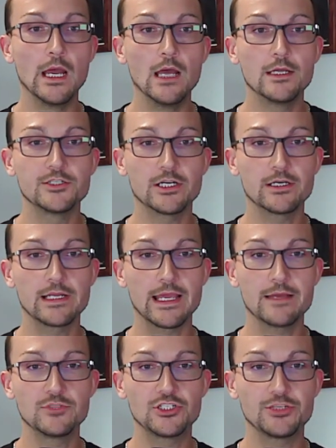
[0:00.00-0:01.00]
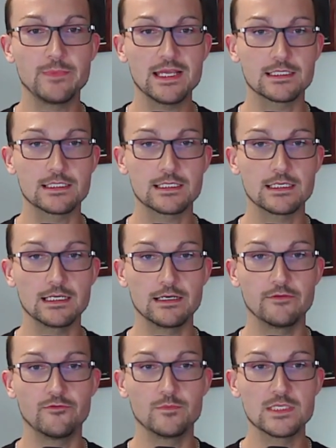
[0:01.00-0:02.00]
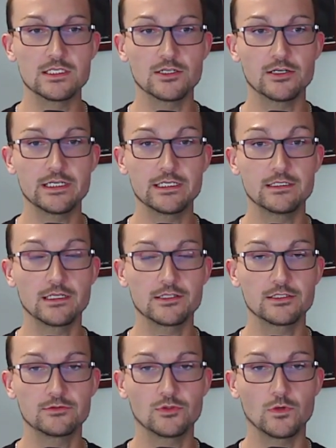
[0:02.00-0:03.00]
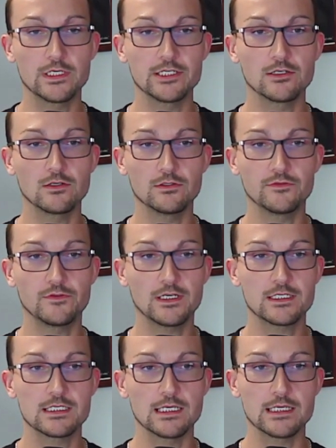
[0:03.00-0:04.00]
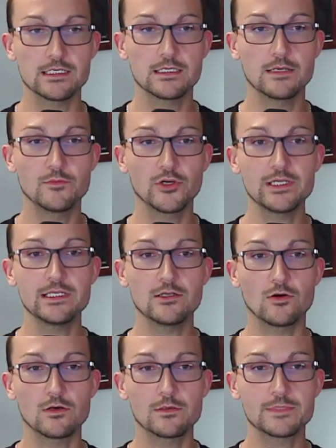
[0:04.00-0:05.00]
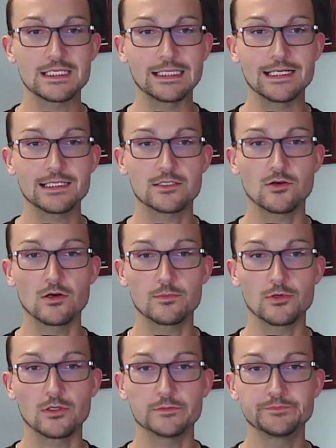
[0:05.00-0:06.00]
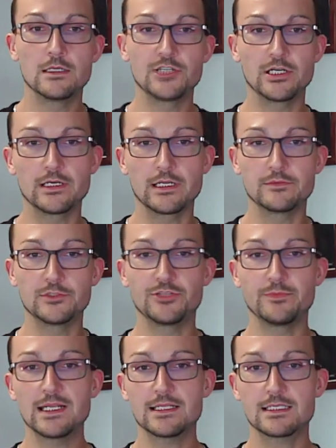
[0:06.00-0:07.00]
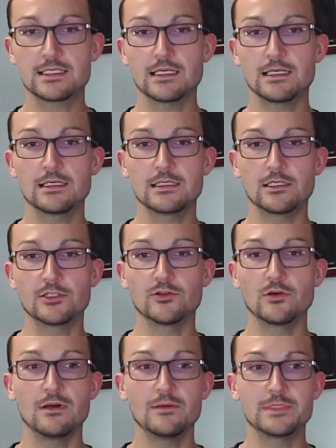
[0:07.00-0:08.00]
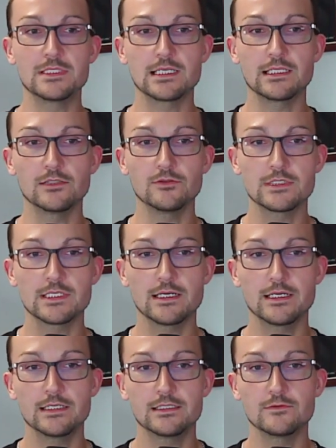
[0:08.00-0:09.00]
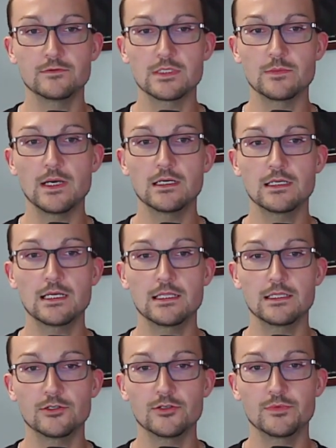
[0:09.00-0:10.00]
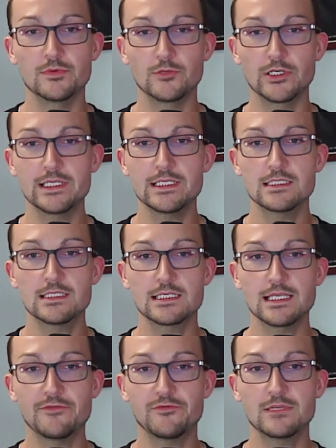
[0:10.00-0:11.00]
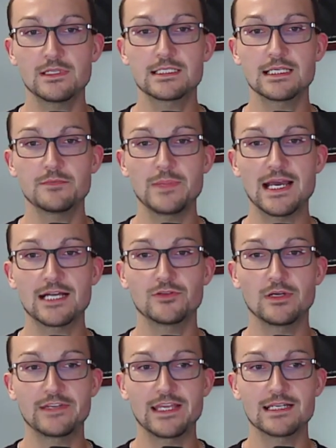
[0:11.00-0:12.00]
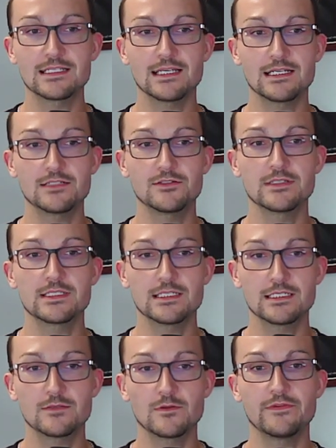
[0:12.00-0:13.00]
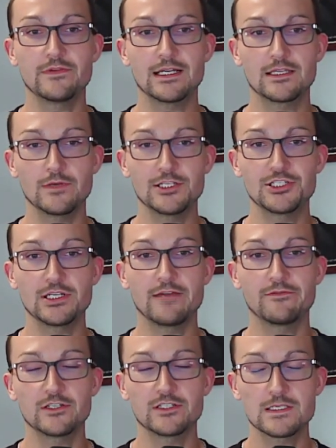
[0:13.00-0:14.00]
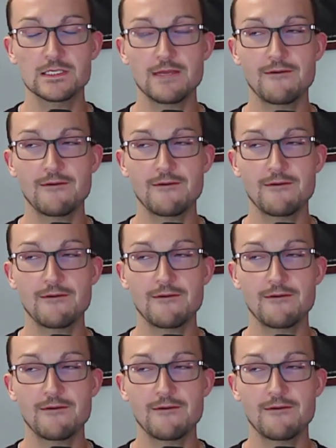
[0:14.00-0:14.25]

Jared M. Schmitz of Missouri, another 20-year-old, fuck's sakes. Marine Corps, a Lance Corporal. Jared M. Schmitz grew up in St. Louis area and was among a group of Marines sent back to Afghanistan to assist with evacuation efforts.